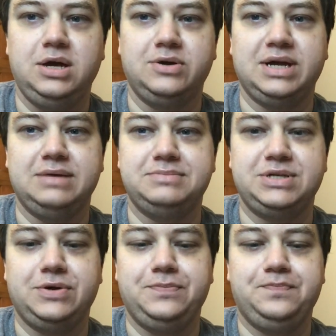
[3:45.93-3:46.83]
Okay,
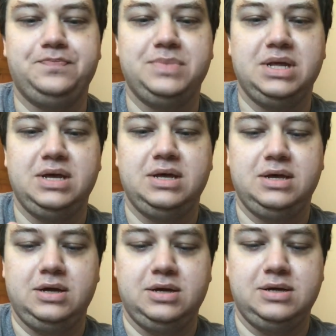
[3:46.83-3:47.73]
so
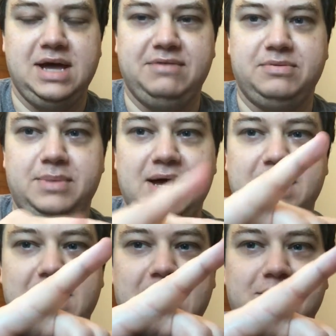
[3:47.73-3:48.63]
have the
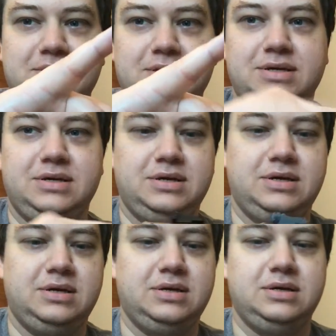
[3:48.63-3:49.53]
mag out,
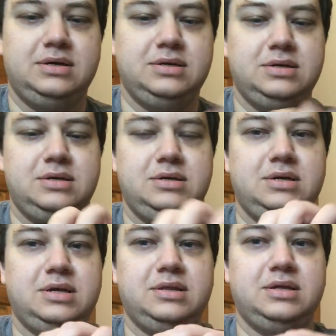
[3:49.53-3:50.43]

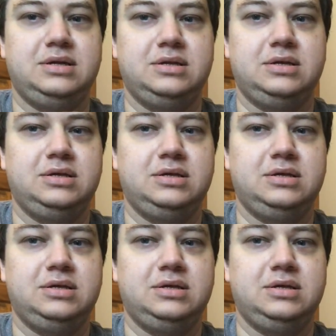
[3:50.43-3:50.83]
and then